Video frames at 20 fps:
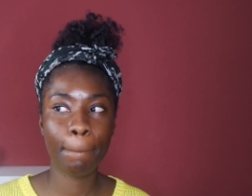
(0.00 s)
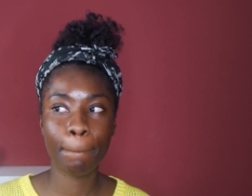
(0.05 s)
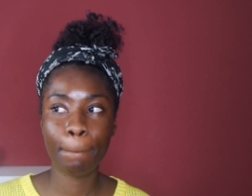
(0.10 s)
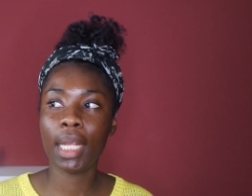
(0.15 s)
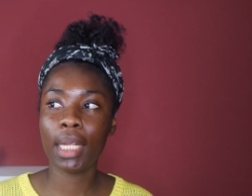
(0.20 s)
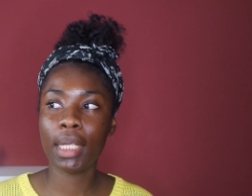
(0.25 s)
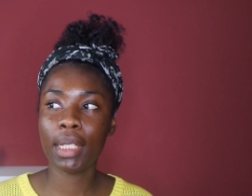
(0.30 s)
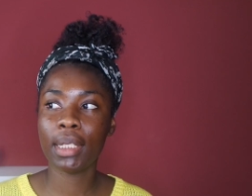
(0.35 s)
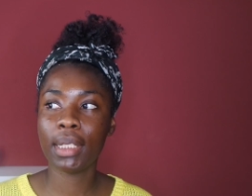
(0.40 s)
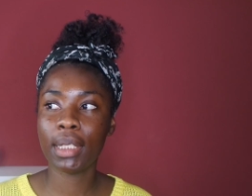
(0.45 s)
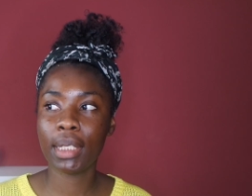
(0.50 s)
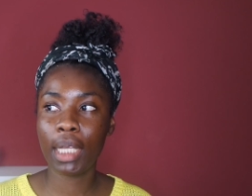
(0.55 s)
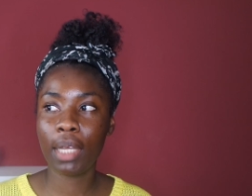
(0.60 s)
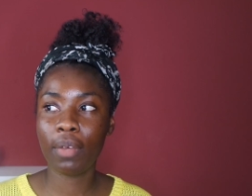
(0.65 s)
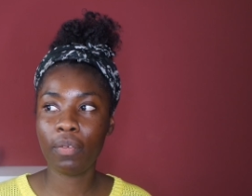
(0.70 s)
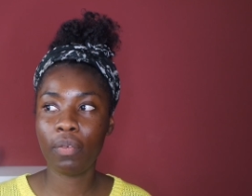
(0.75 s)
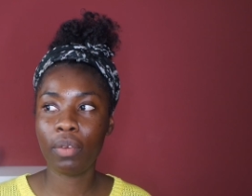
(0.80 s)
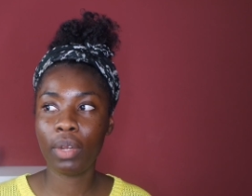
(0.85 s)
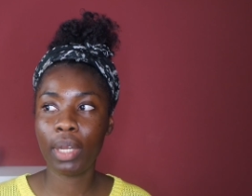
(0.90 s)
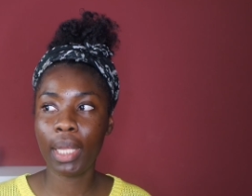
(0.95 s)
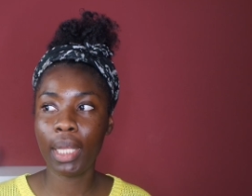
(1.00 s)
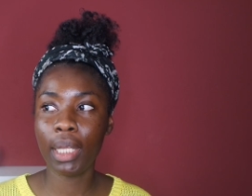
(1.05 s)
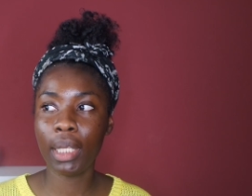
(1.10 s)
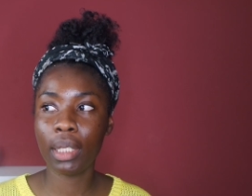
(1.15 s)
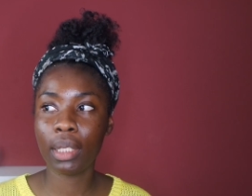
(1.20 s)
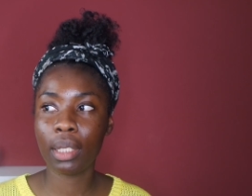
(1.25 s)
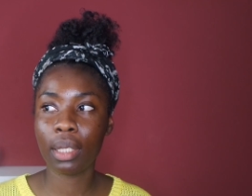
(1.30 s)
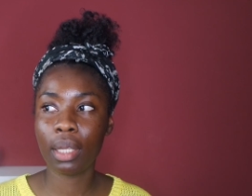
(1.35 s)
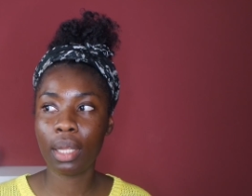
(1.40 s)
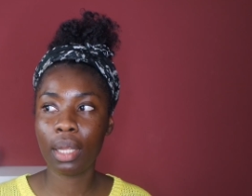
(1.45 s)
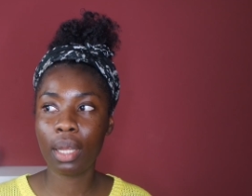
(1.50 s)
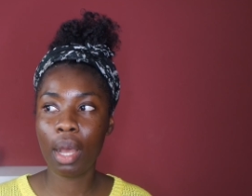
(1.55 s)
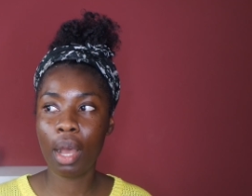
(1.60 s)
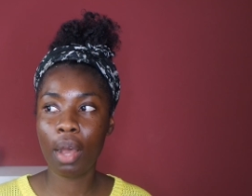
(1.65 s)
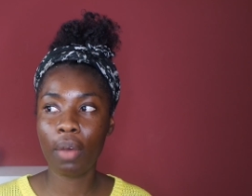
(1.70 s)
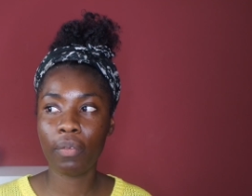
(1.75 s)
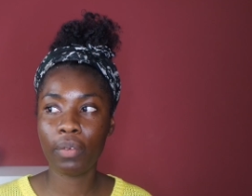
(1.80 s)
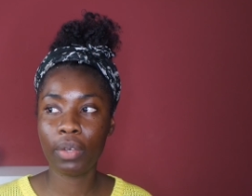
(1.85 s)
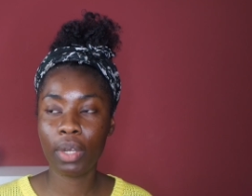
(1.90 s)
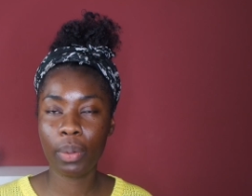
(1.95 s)
Let it sit for like
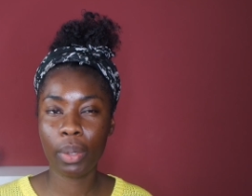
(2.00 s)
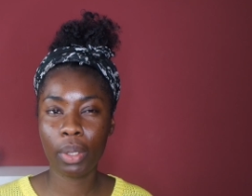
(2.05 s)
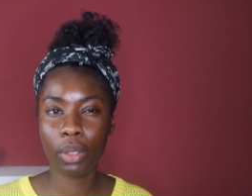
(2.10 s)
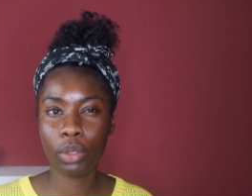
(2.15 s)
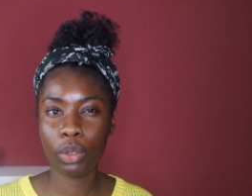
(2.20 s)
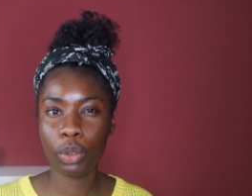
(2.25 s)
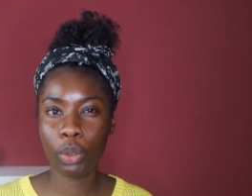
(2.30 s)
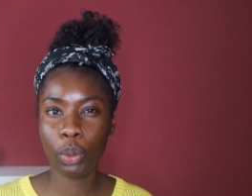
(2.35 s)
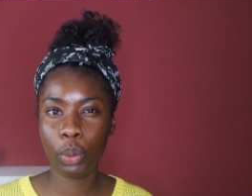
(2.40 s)
half an hour